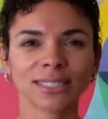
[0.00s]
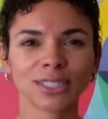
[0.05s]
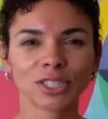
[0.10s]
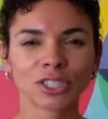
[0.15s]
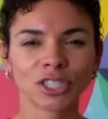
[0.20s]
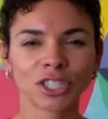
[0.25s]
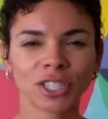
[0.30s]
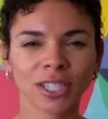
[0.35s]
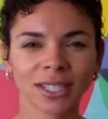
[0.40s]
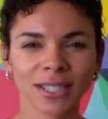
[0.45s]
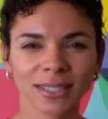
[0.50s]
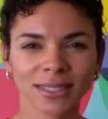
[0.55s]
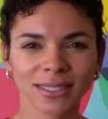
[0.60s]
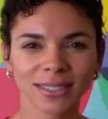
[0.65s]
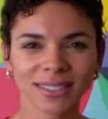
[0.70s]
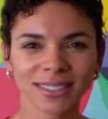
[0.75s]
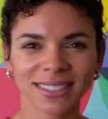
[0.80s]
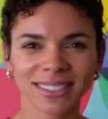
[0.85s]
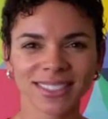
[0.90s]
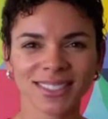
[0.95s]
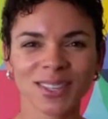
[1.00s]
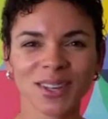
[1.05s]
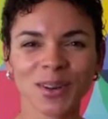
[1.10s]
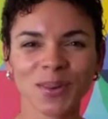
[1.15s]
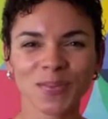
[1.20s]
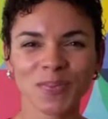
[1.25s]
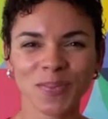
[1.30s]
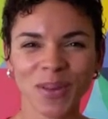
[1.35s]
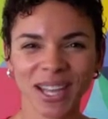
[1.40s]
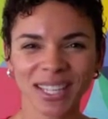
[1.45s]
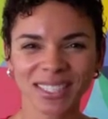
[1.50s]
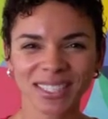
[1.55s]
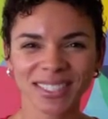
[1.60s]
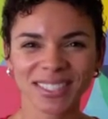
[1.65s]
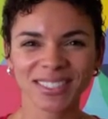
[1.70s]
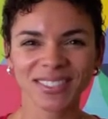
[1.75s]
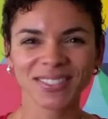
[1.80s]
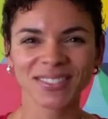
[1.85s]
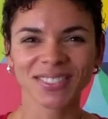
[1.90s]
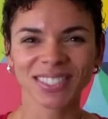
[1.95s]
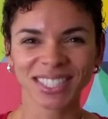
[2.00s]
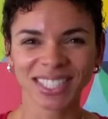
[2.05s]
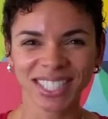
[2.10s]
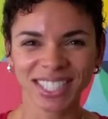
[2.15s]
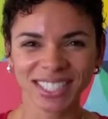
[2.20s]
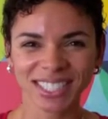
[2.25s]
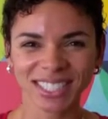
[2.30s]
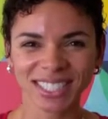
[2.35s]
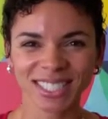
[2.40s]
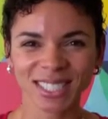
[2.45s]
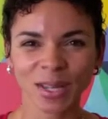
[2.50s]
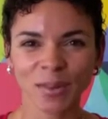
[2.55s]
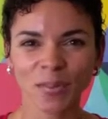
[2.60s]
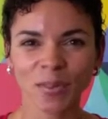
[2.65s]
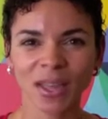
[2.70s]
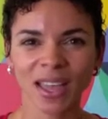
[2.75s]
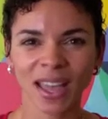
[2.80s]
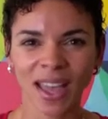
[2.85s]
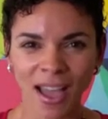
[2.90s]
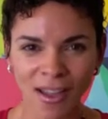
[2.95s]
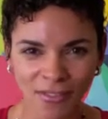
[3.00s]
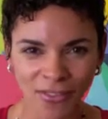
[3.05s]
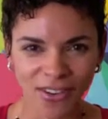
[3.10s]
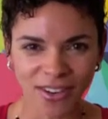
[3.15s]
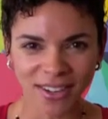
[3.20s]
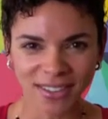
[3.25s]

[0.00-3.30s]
cheers to your best relationship ever.